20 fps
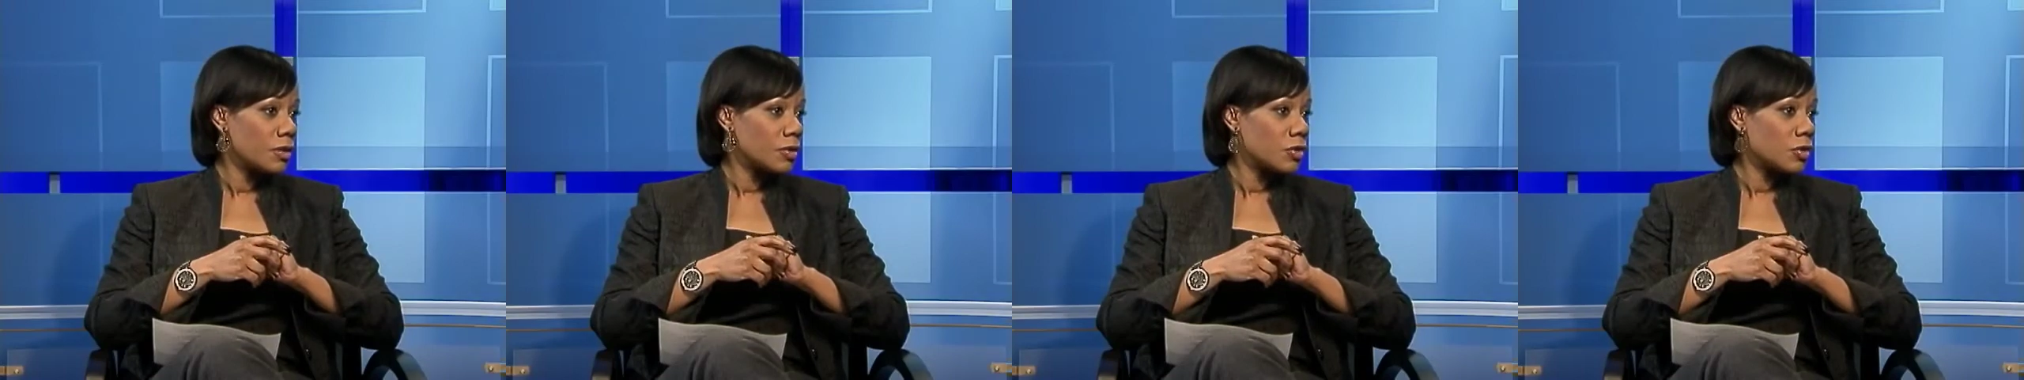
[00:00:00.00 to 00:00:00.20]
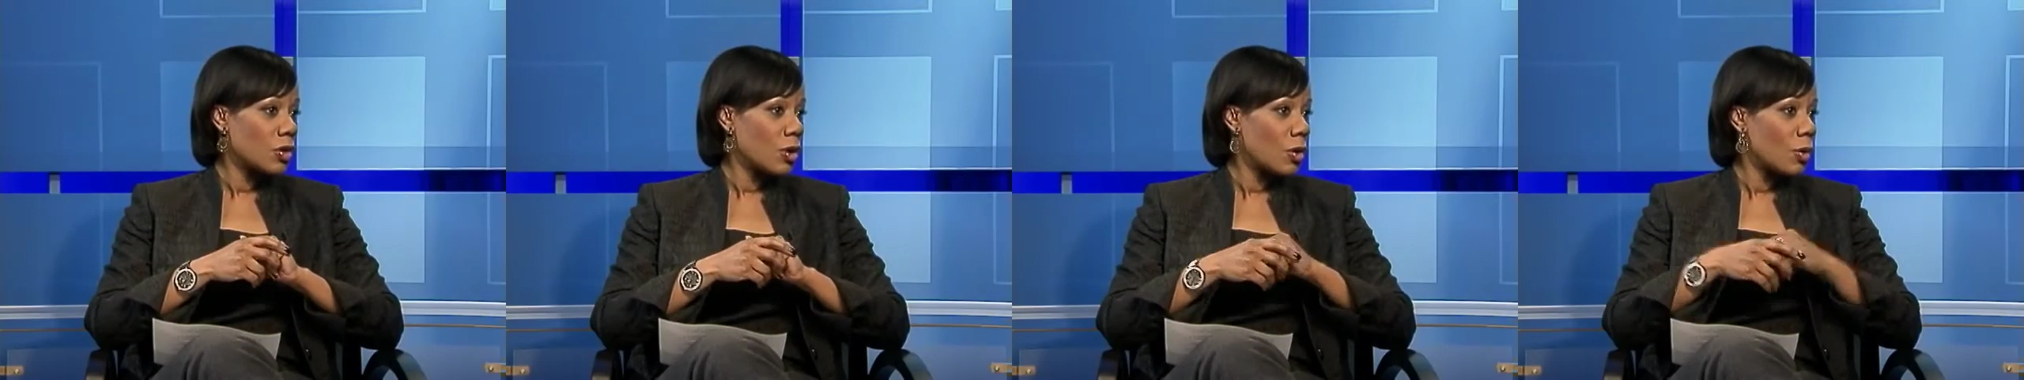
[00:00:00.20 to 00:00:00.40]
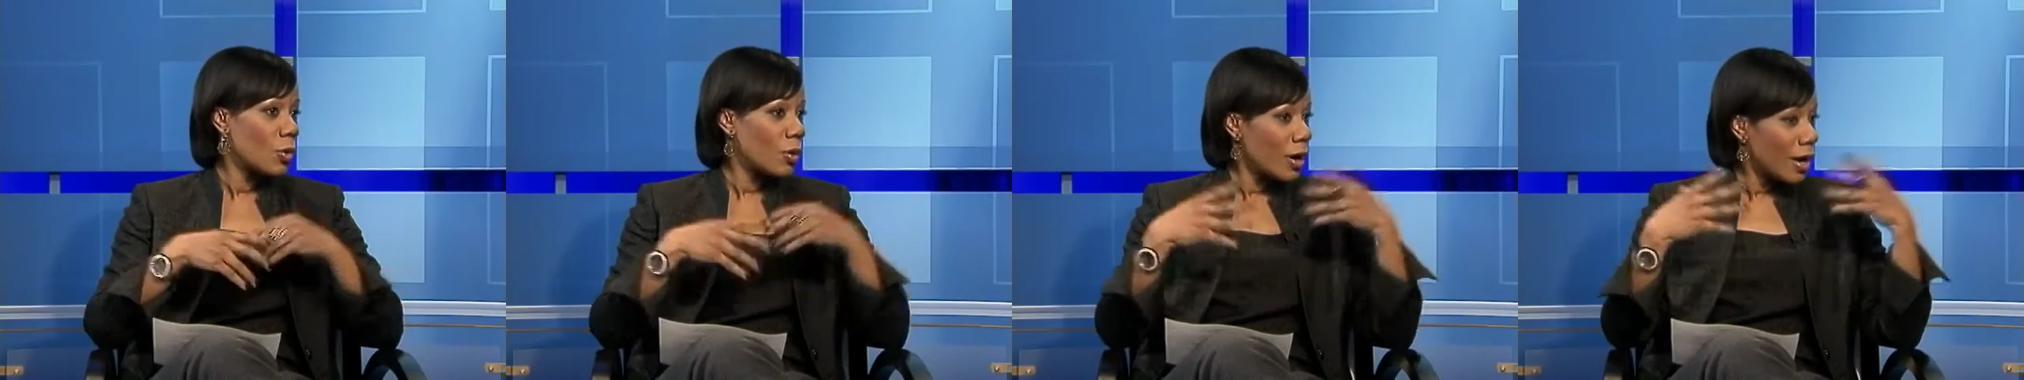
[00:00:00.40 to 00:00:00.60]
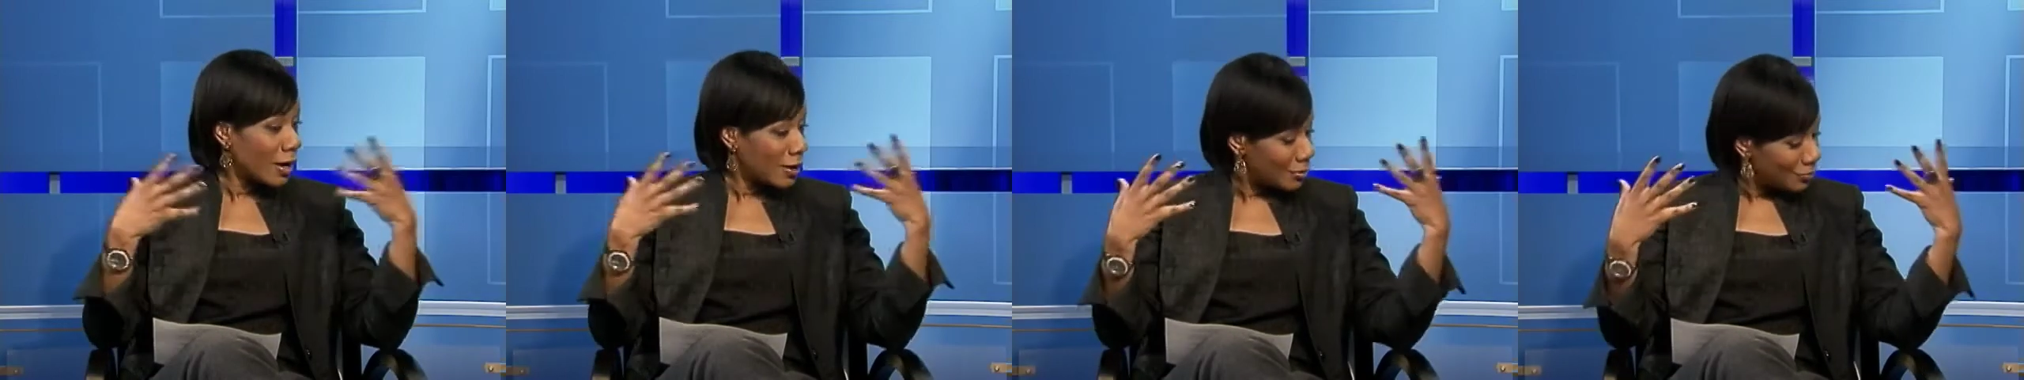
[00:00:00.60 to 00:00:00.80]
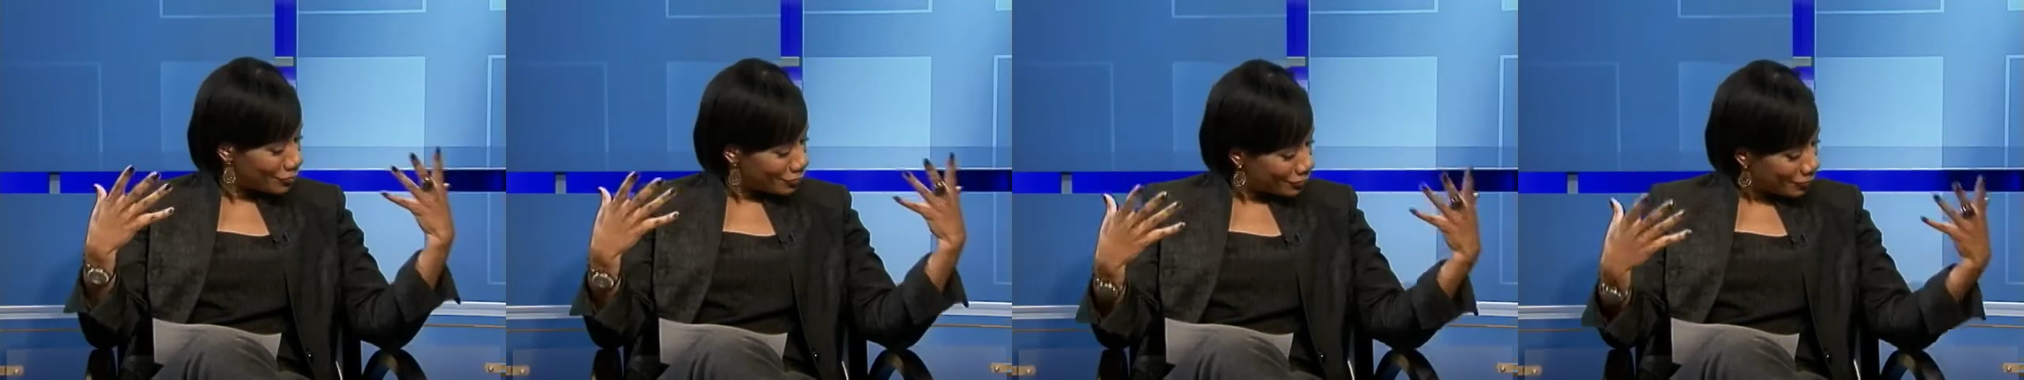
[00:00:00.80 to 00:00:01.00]
So
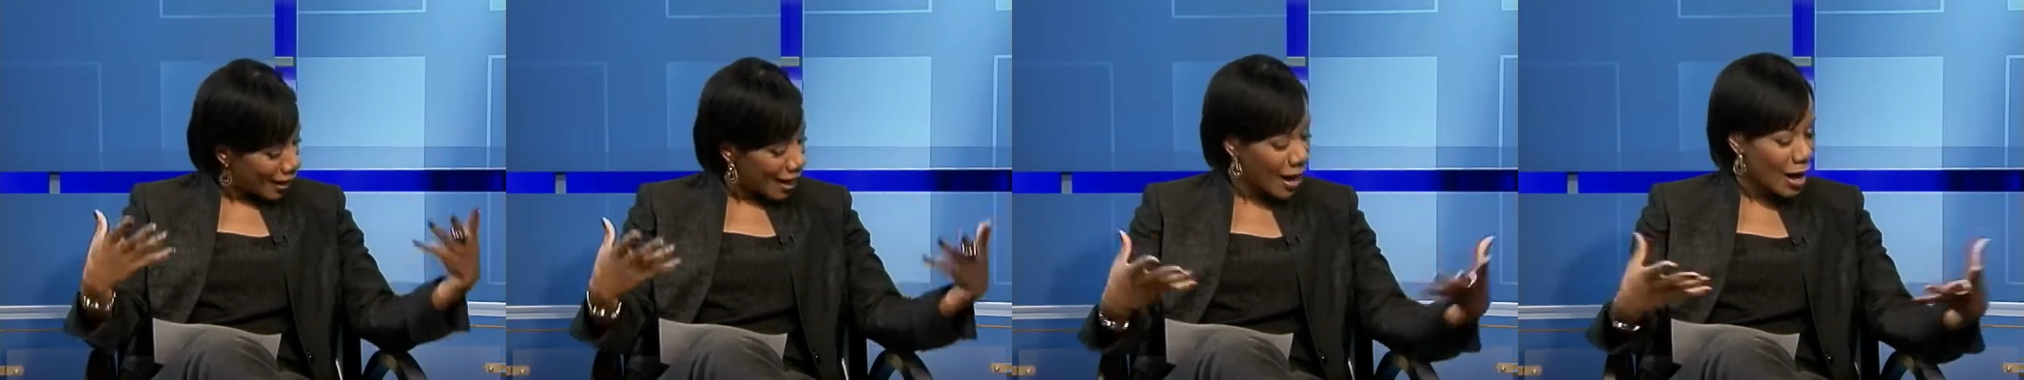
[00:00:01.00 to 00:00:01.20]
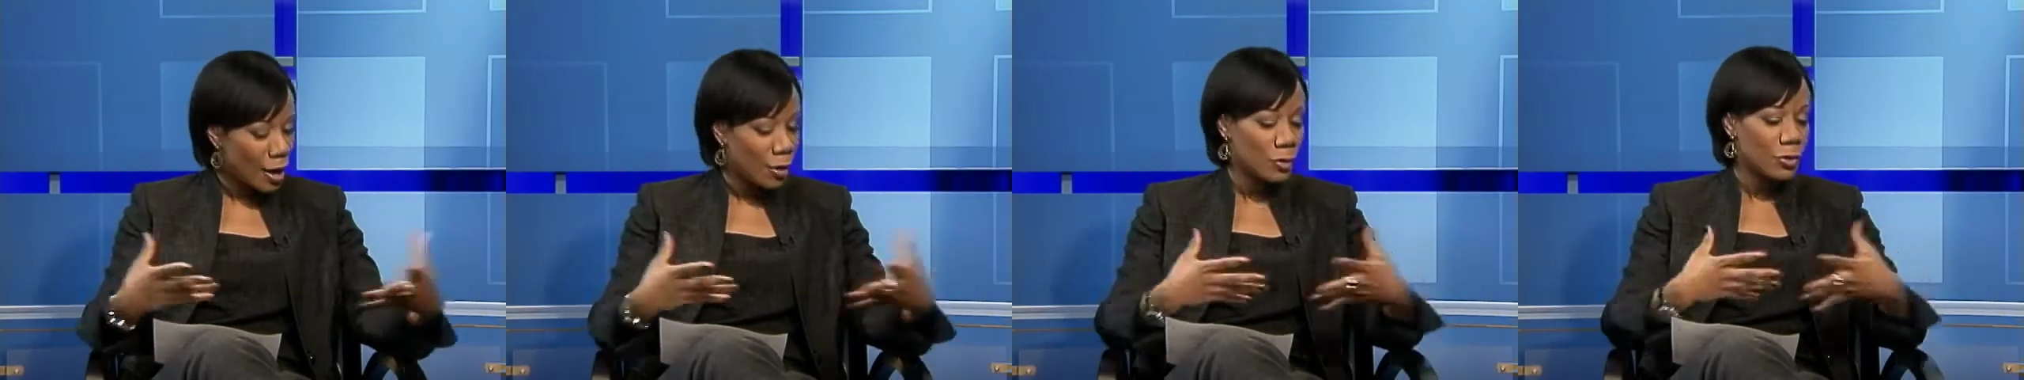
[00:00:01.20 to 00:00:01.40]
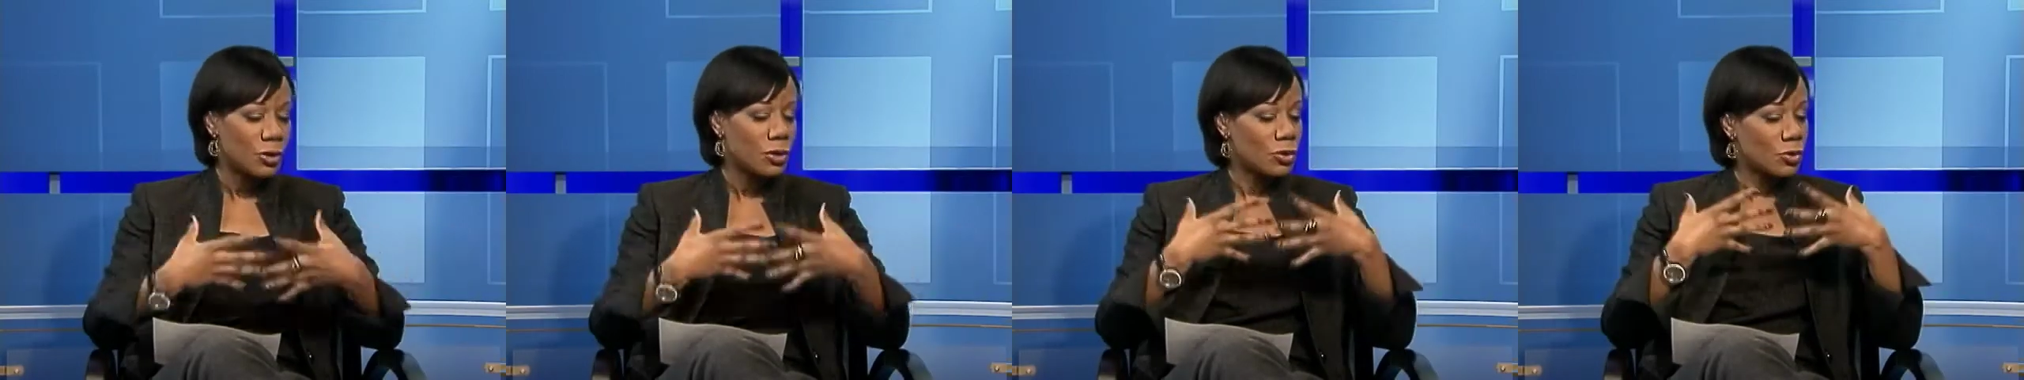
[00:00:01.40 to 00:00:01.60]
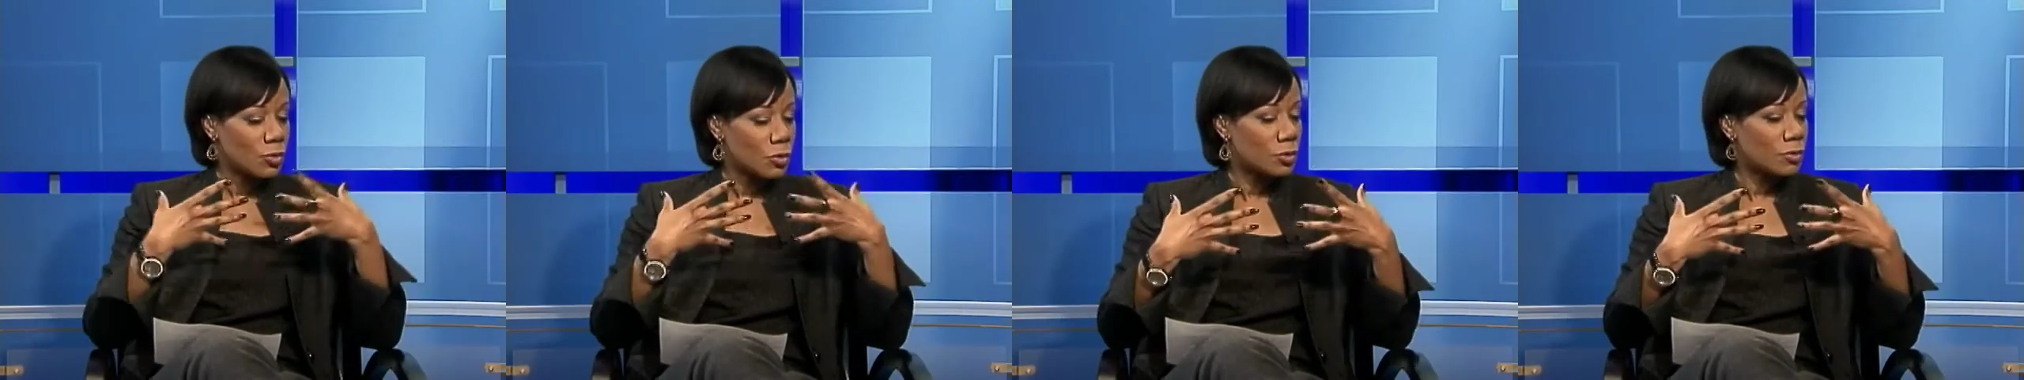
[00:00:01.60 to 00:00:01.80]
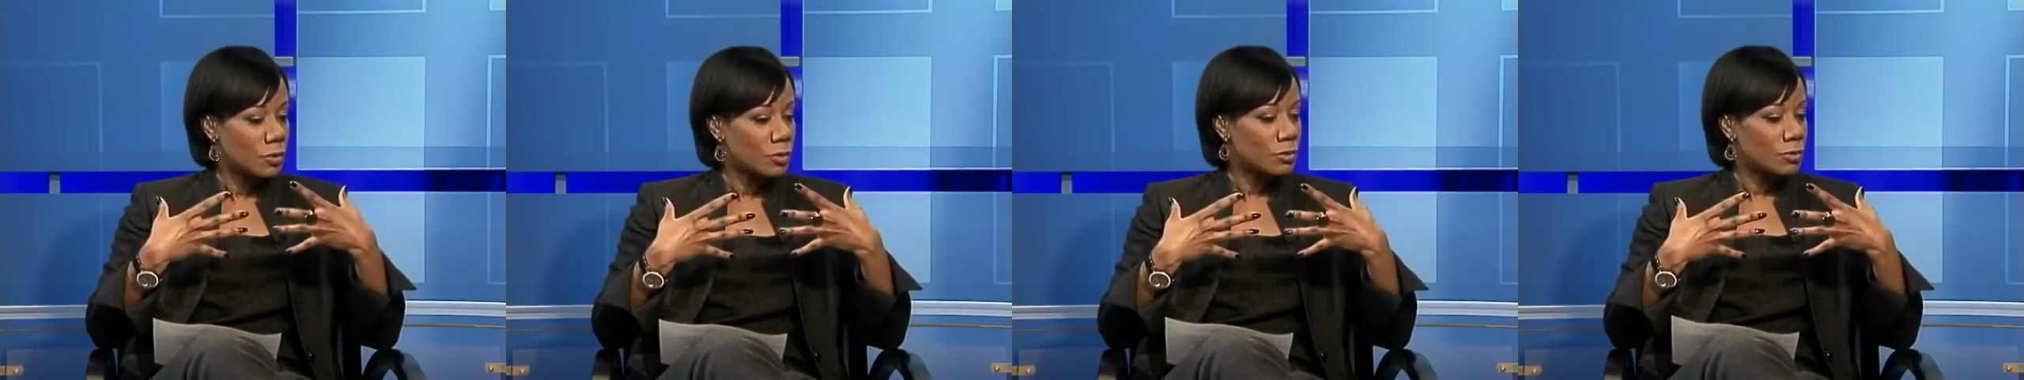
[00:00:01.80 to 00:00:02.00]
how do
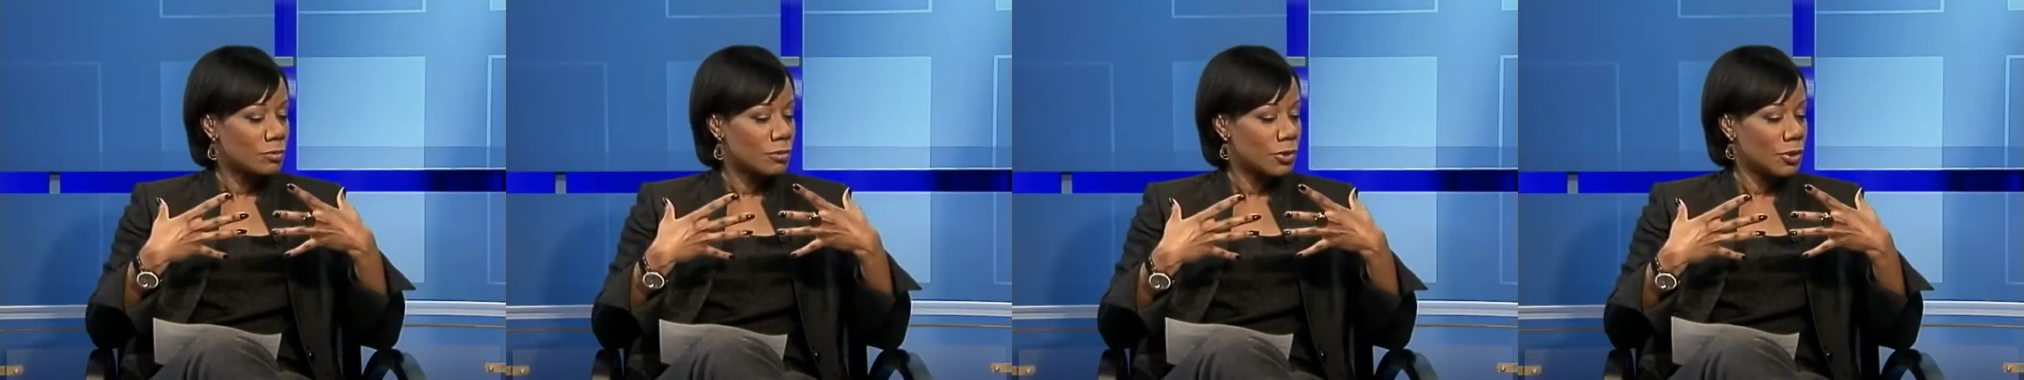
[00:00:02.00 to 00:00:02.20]
you,